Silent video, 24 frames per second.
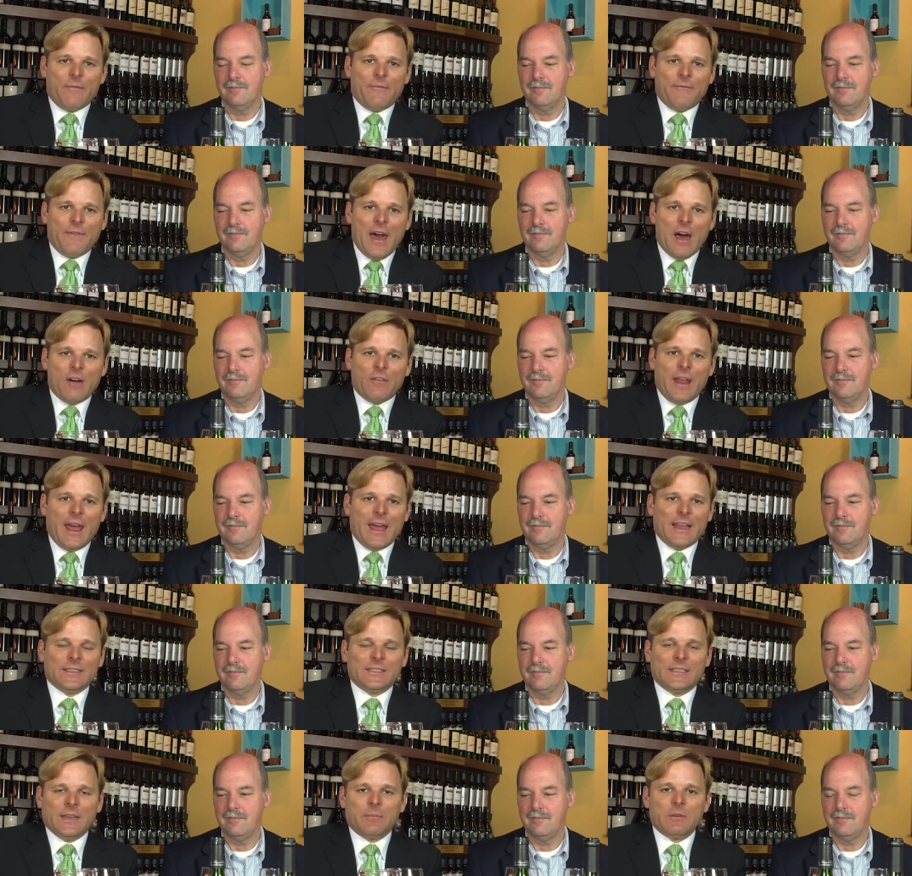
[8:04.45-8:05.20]
Speaker 1: found
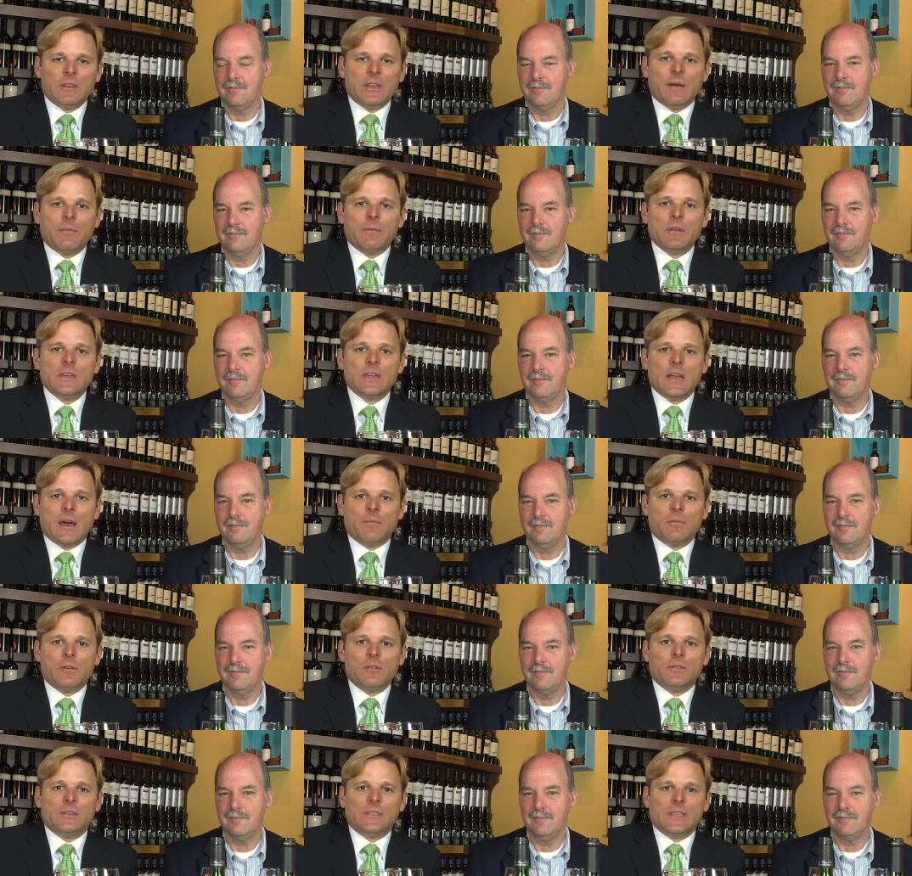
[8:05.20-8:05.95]
at w w
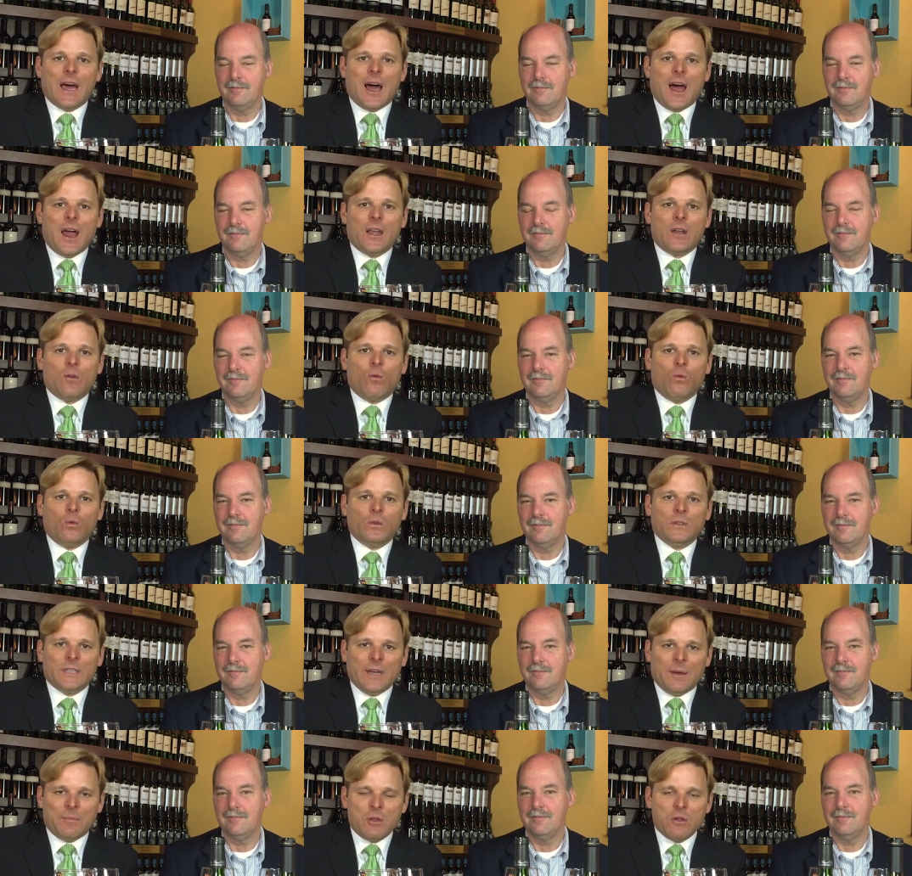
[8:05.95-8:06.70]
w
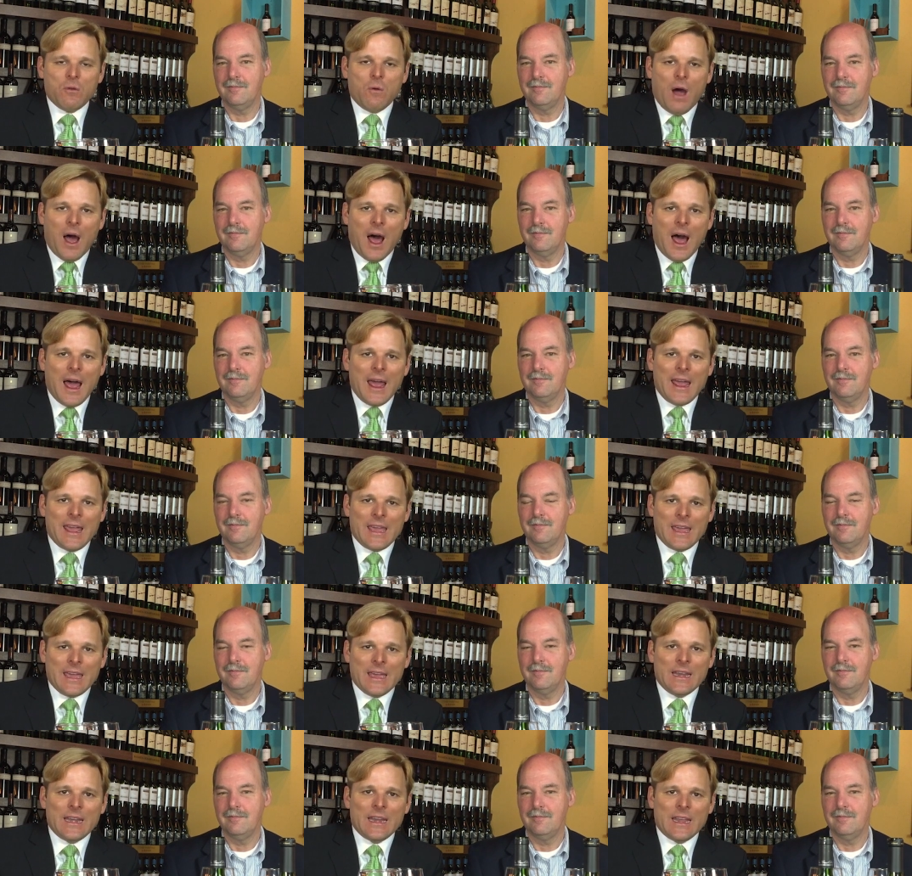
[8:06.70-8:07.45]
dot W I
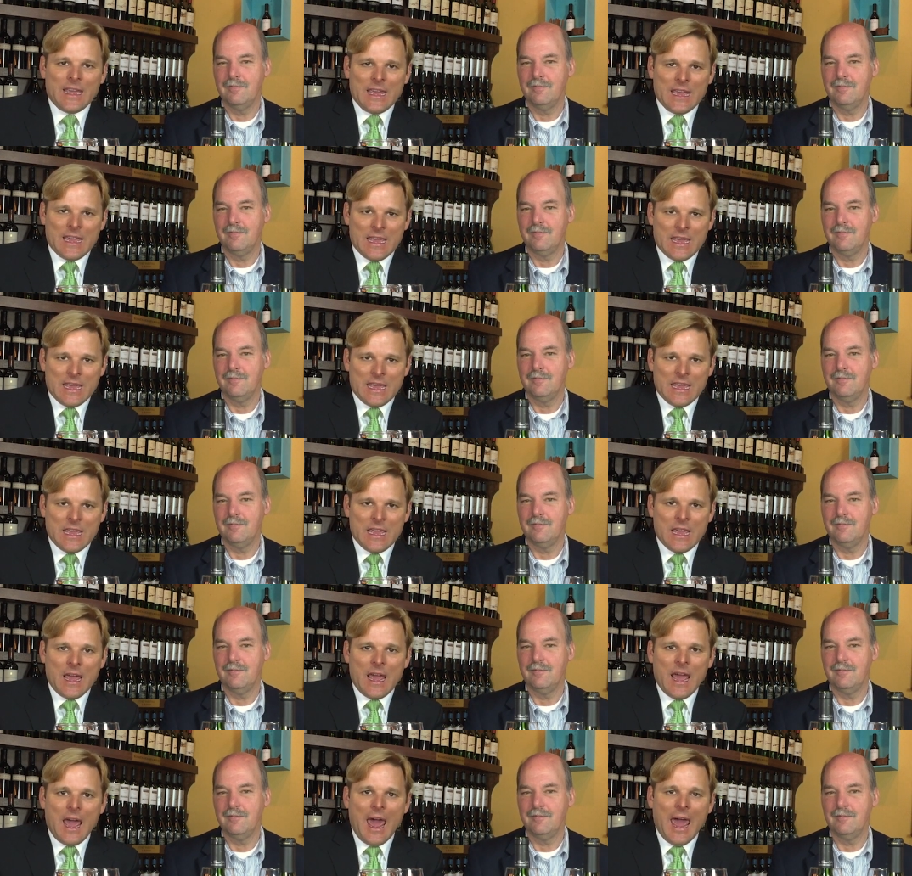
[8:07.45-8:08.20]
N E
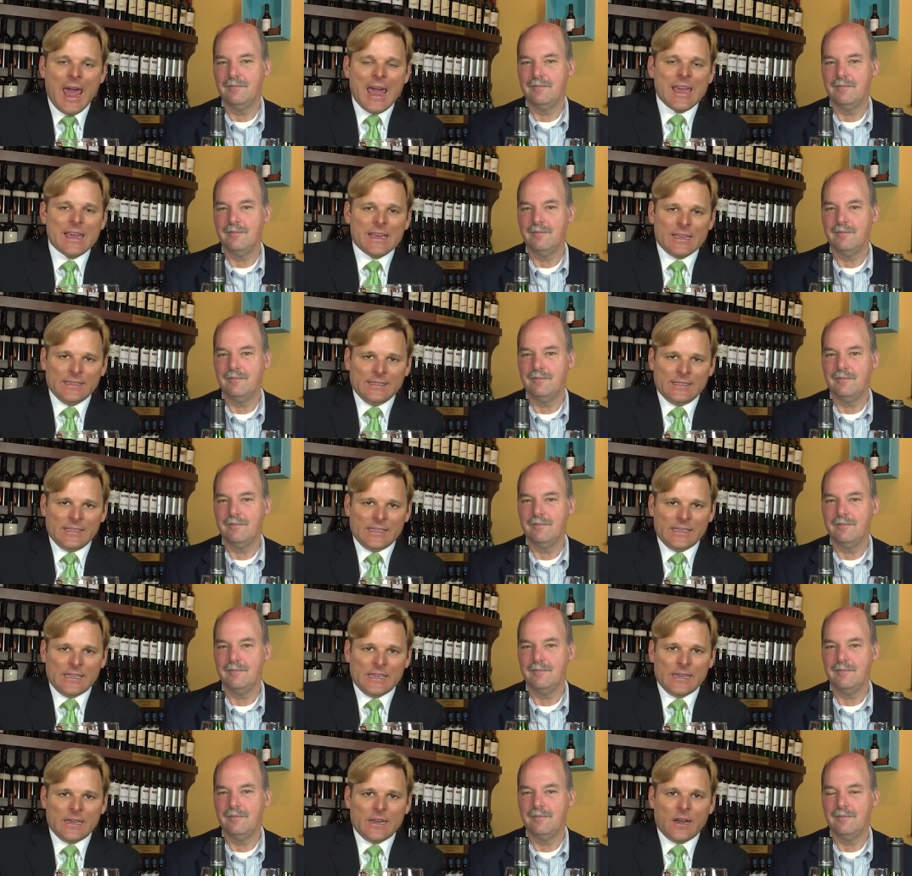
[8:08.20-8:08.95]
A N
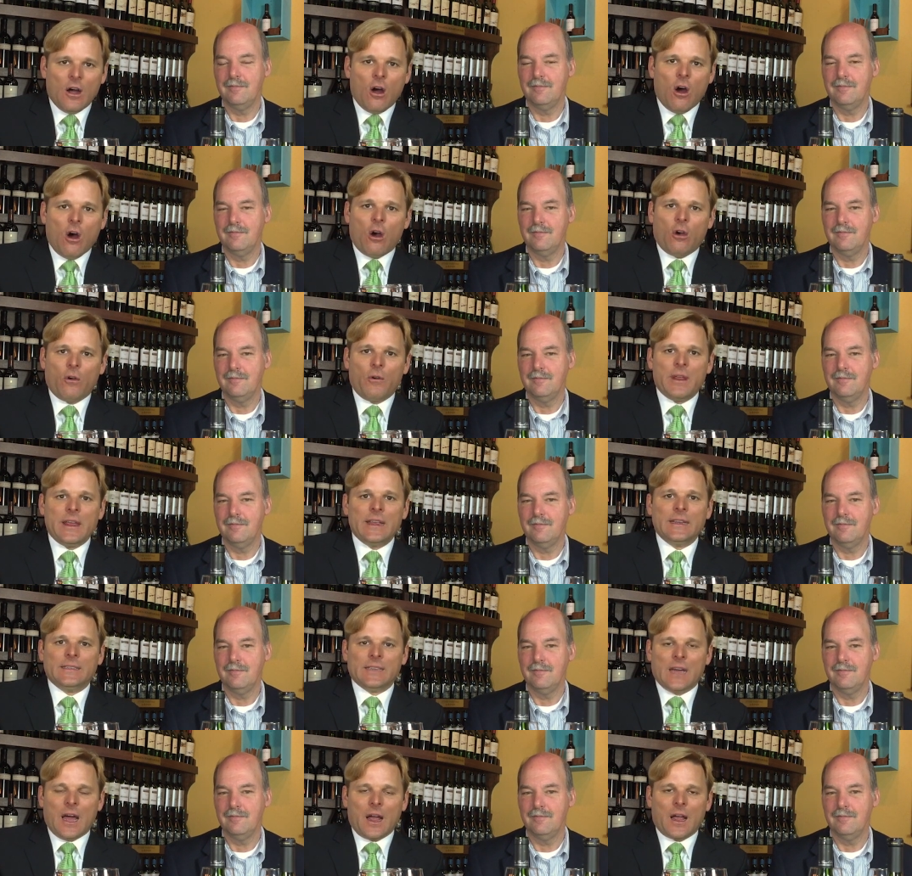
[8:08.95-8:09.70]
D R E
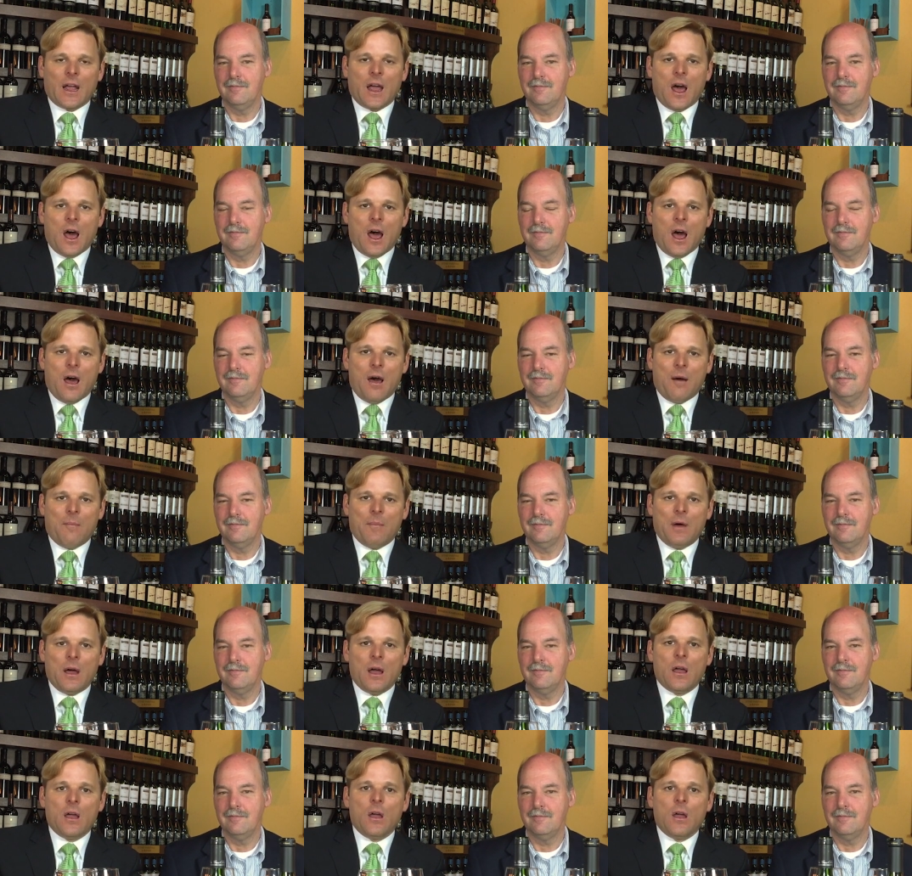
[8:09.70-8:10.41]
dot com,